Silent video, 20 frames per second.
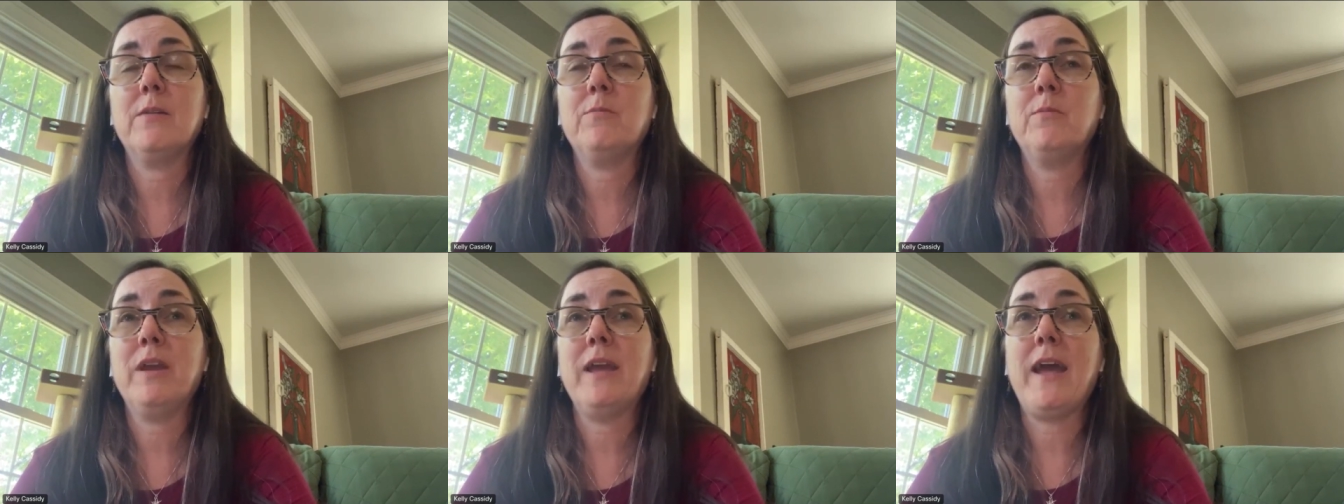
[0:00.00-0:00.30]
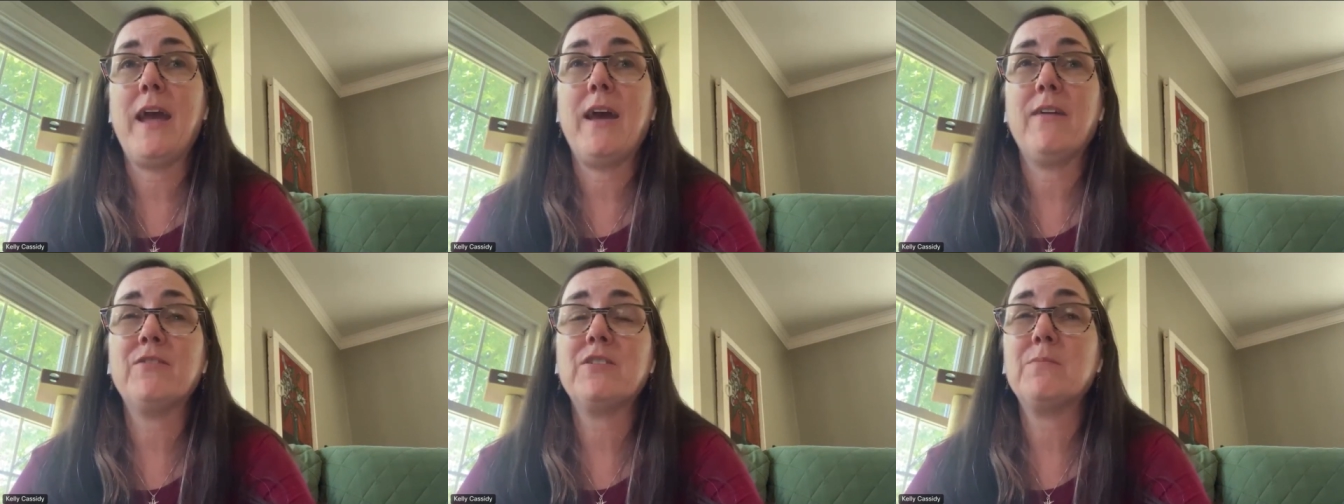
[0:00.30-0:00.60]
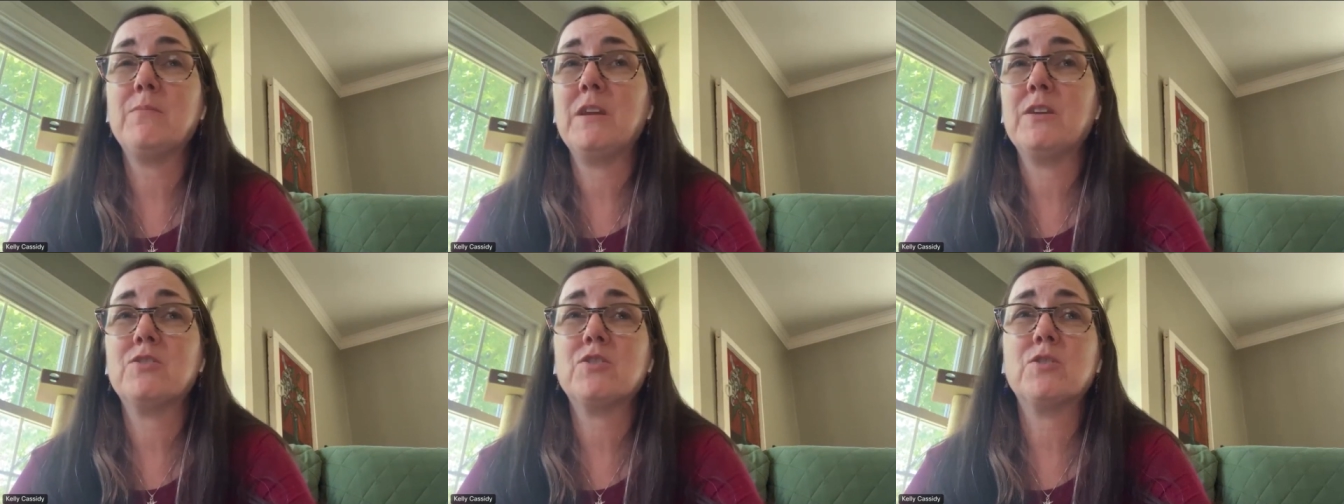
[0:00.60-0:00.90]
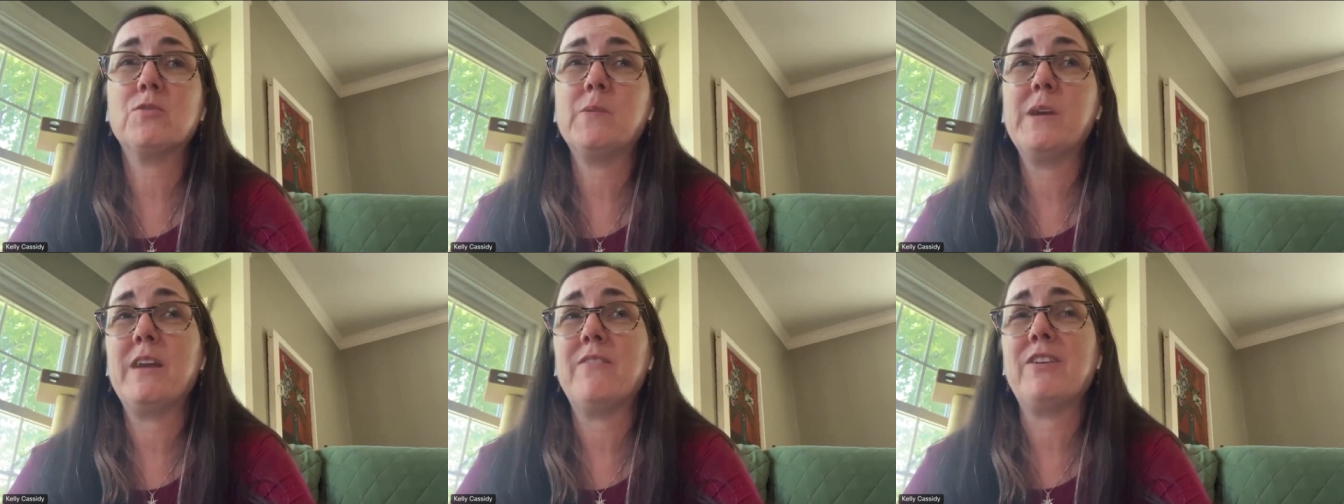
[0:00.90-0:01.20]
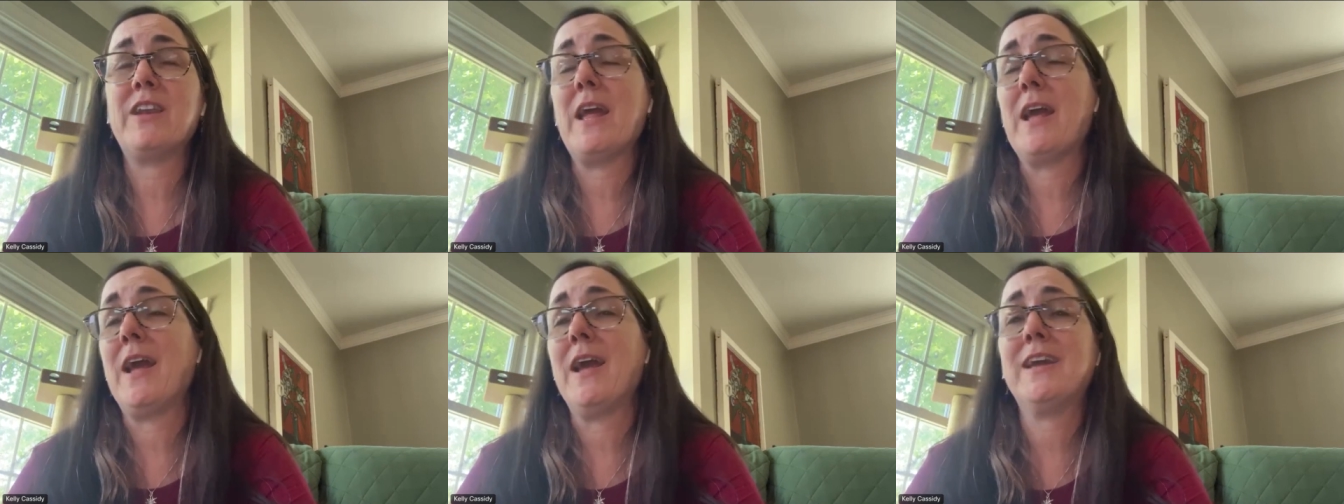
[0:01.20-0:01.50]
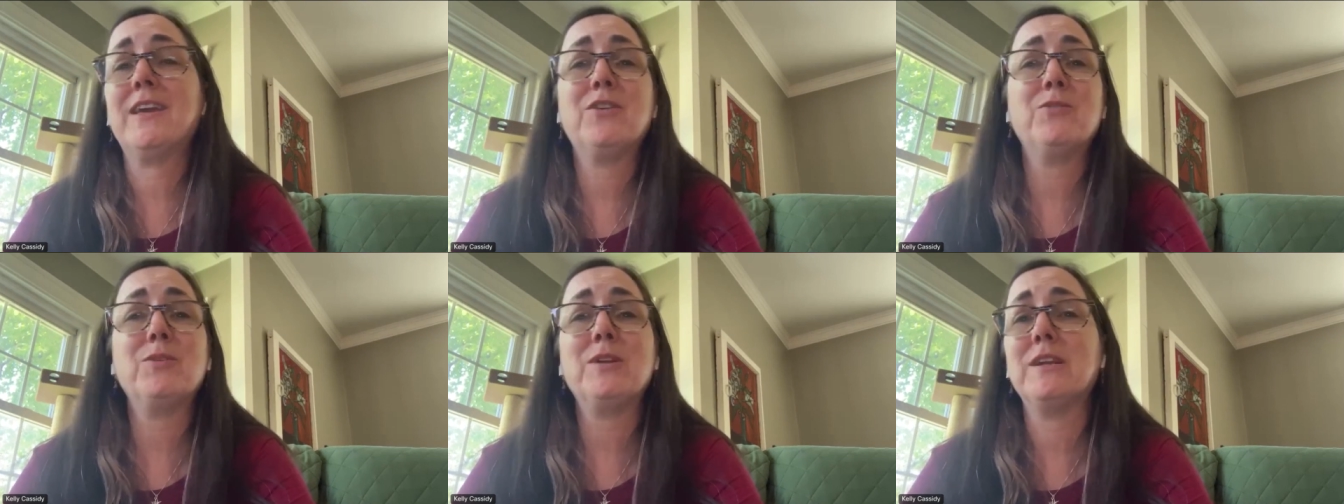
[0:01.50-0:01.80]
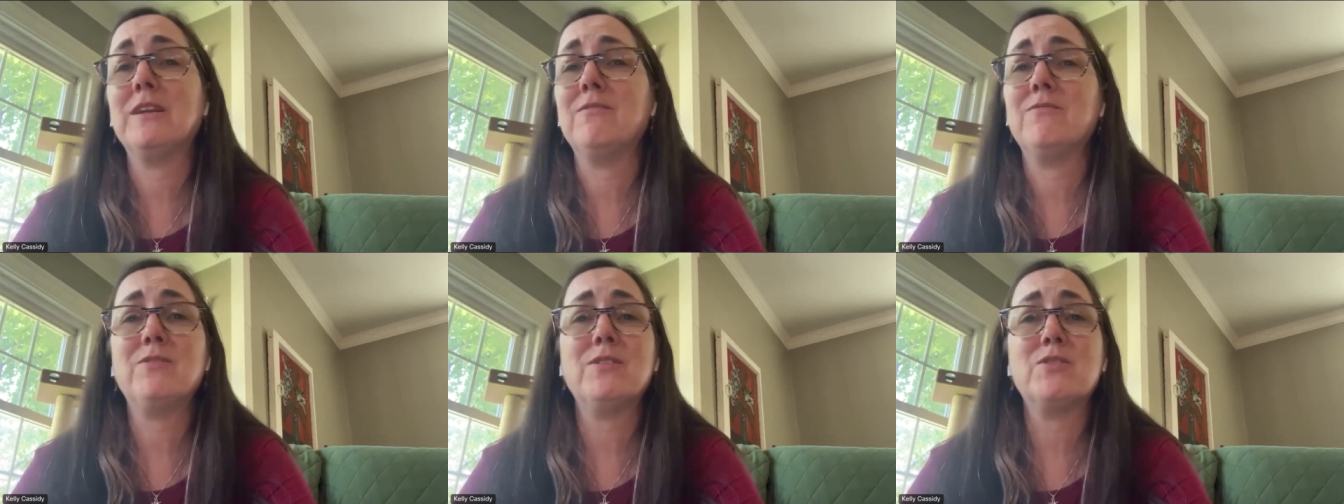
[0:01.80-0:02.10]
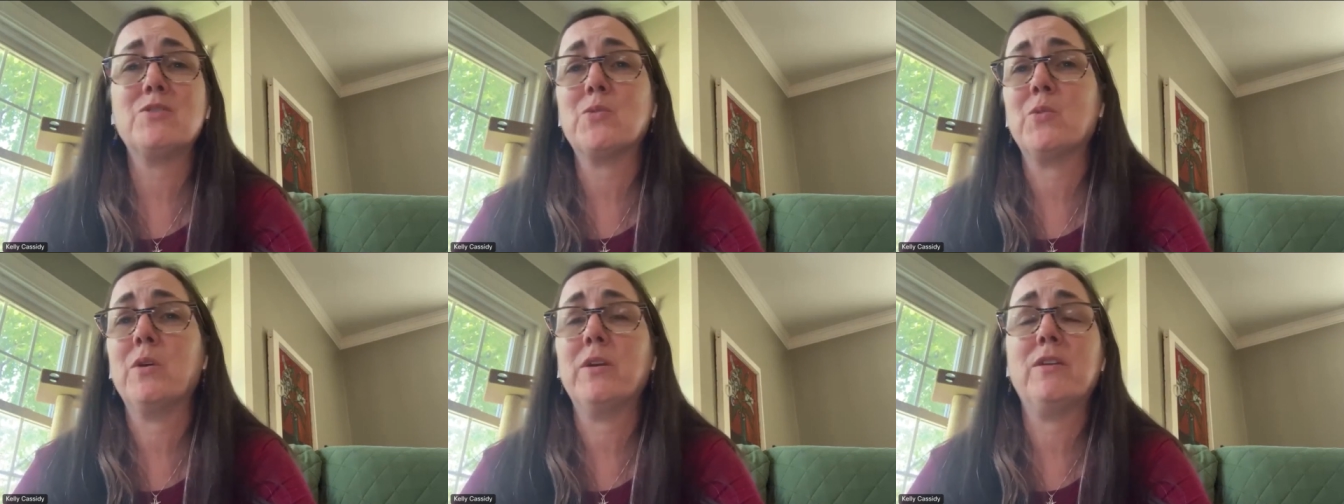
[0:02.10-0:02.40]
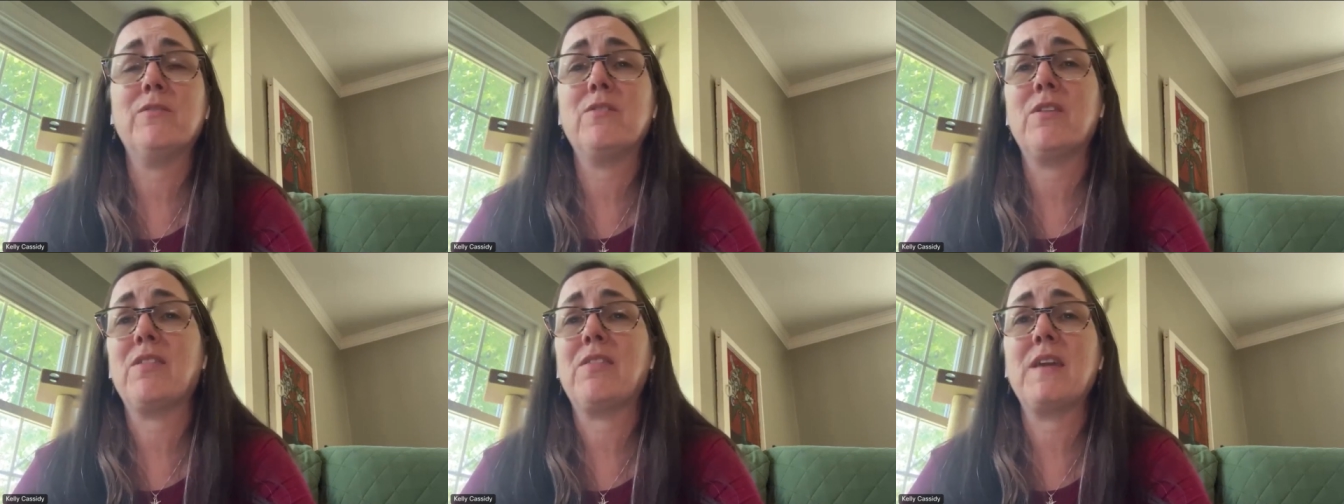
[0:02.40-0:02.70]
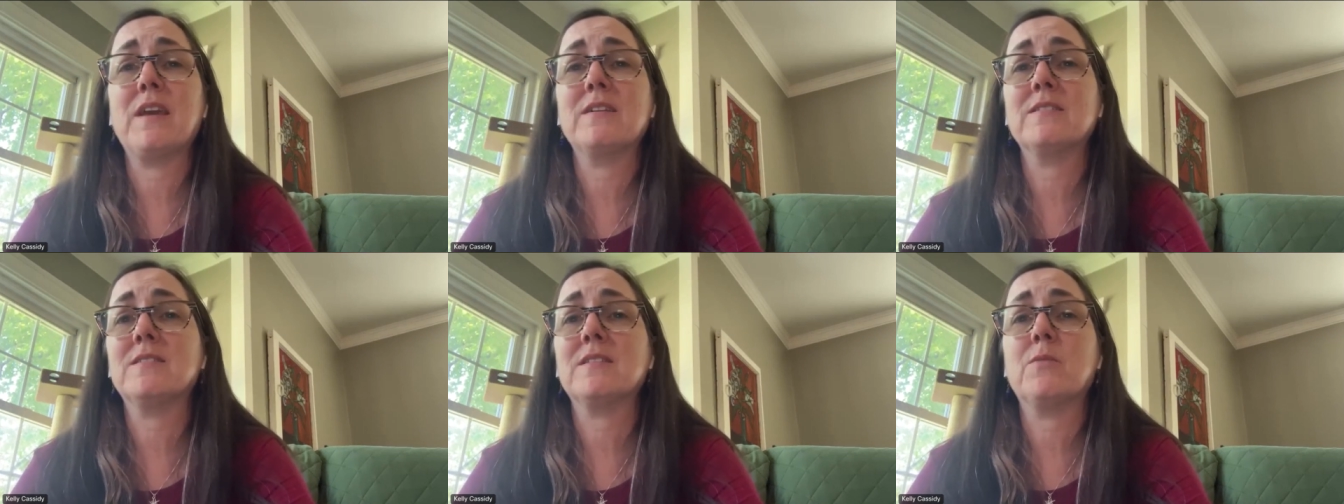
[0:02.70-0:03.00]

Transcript: and we have to make sure we have an accurate inventory of the things